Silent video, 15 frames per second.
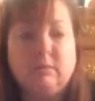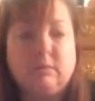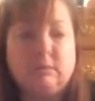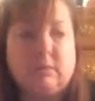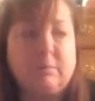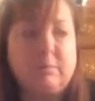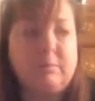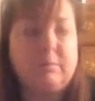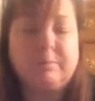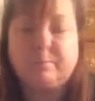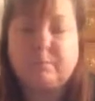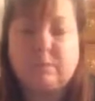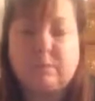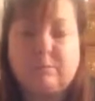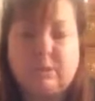Some
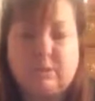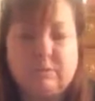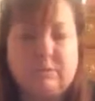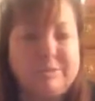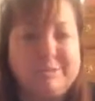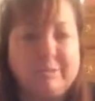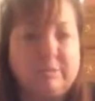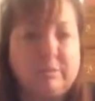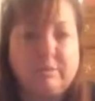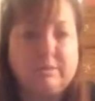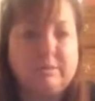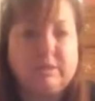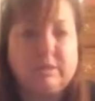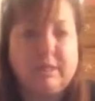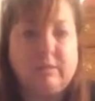children don't
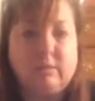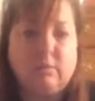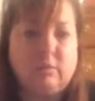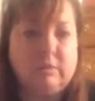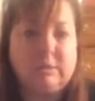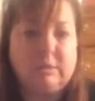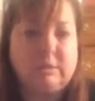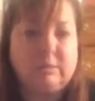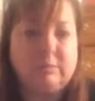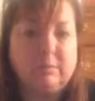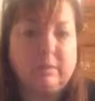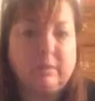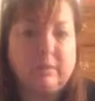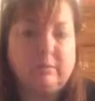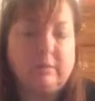understand the word
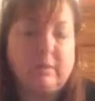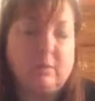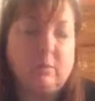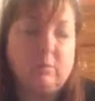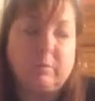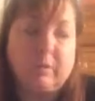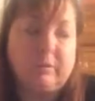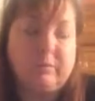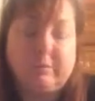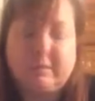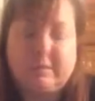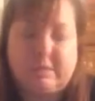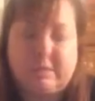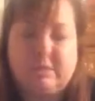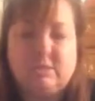sibling. They know brother
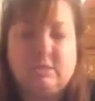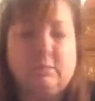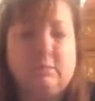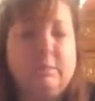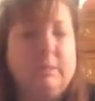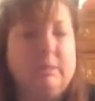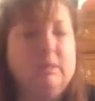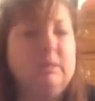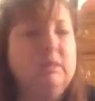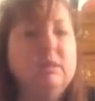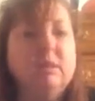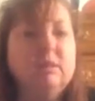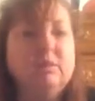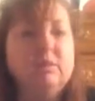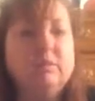and sister, but
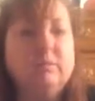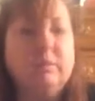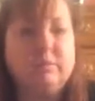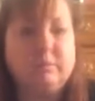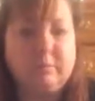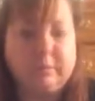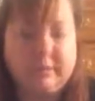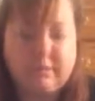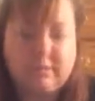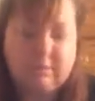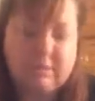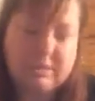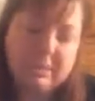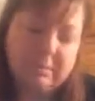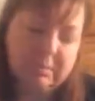we don't really
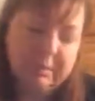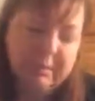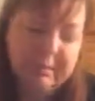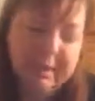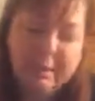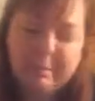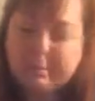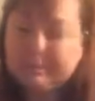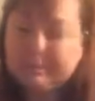use sibling that